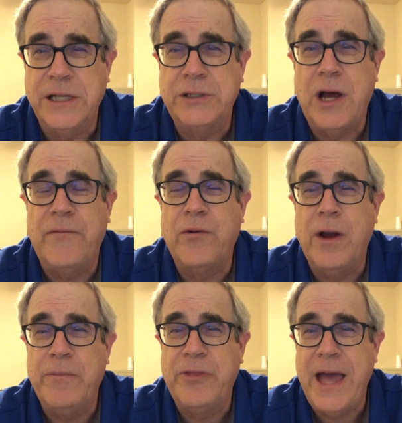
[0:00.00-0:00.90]
Let's offer
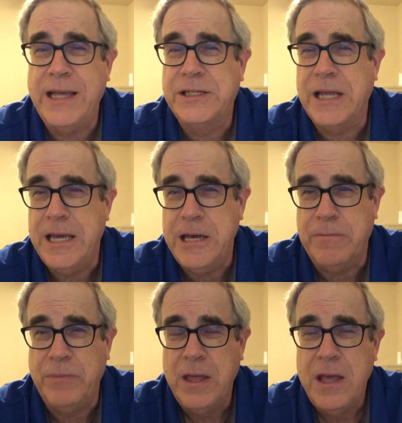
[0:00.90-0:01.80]
up thanks to
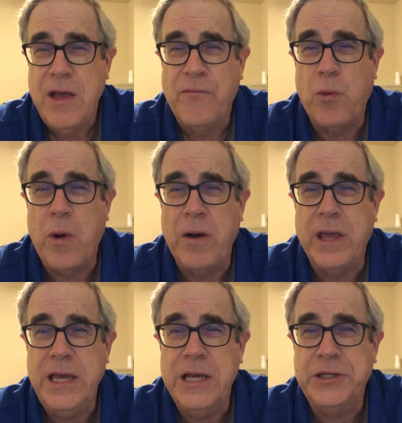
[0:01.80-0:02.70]
him for what
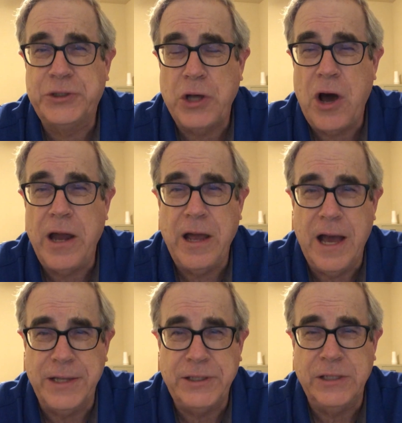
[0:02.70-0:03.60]
he has taught
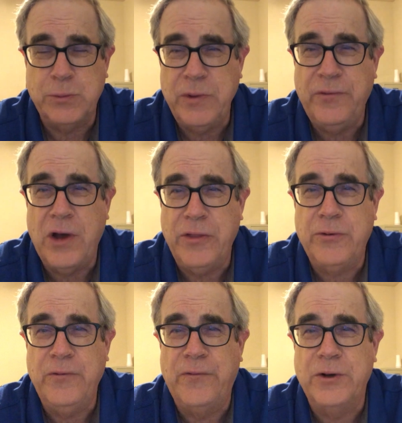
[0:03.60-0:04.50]
us as we've gone
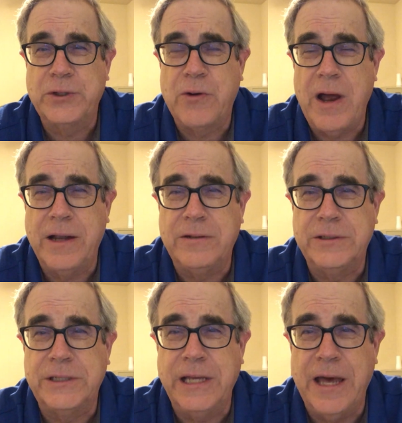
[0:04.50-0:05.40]
through First
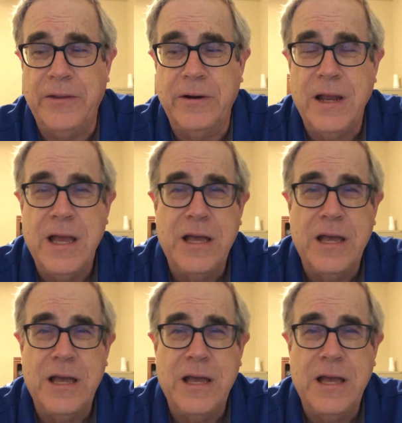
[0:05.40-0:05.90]
Chronicles together.